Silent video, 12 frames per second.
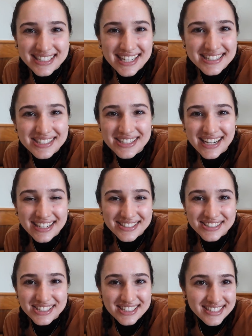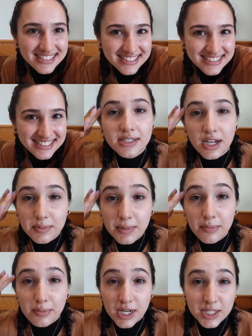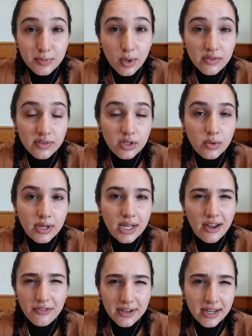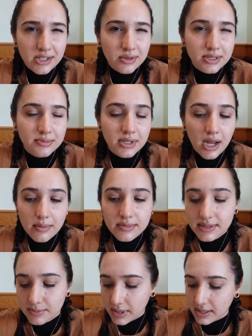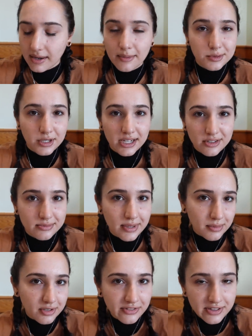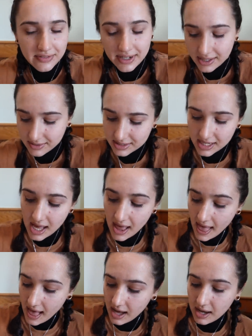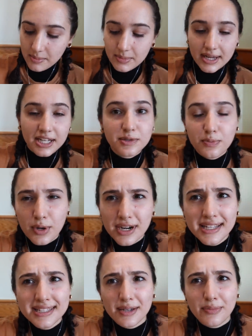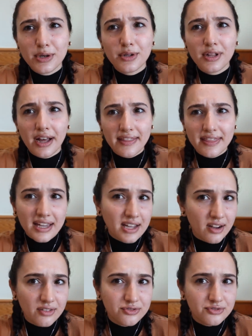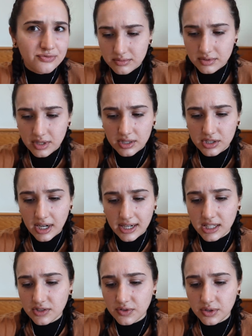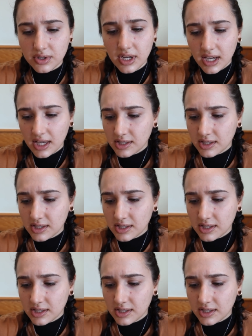It has good energy. Talking about price point real quick, I forget to sometimes, but I'm trying to remember for the videos. Um, it's pretty typical, I think, of ch Chinese food.